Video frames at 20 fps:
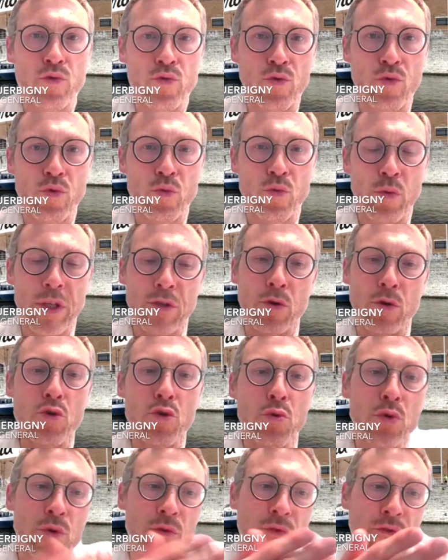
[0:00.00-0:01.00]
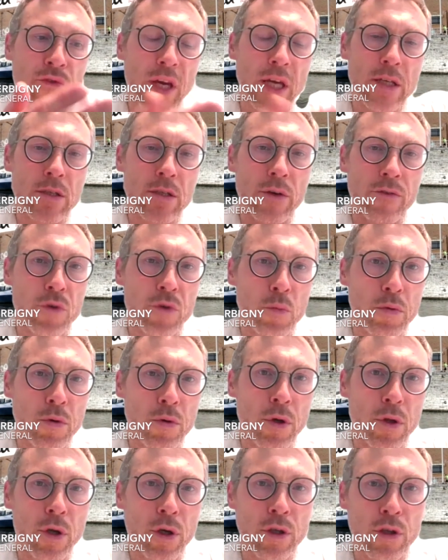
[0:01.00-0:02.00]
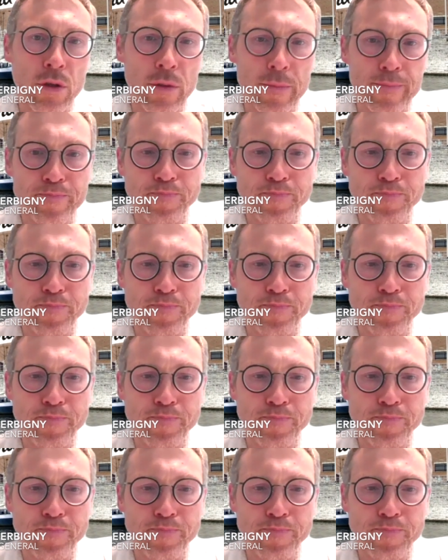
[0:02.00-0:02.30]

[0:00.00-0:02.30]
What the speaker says: to do with the use phase of the product,